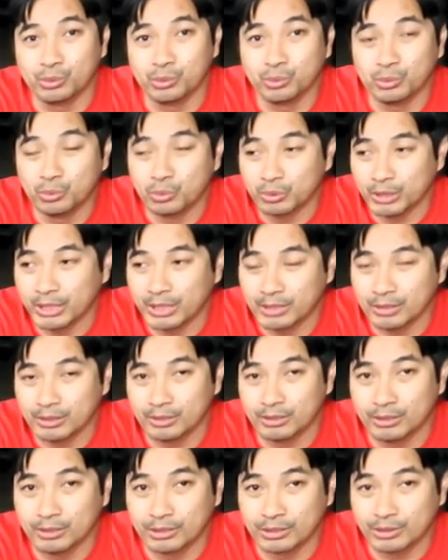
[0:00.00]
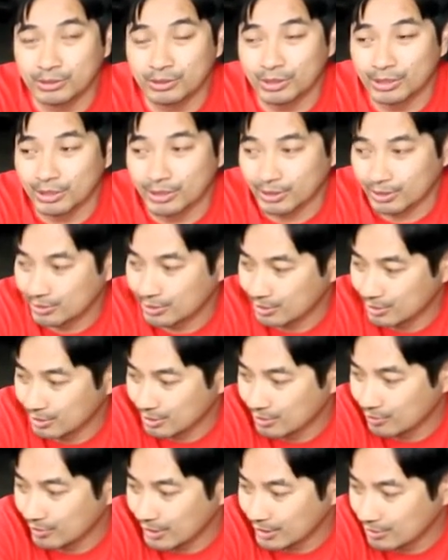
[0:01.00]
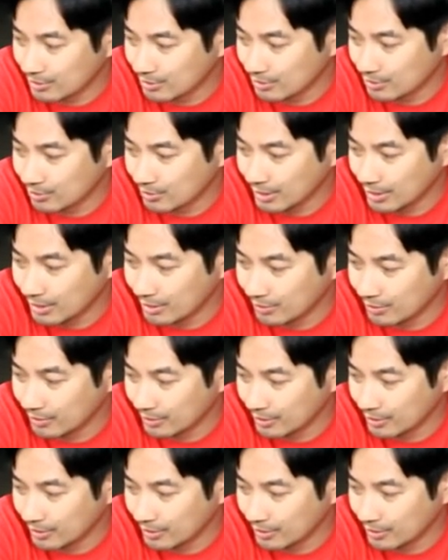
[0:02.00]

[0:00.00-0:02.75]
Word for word: cool down the electronics as fast as you can.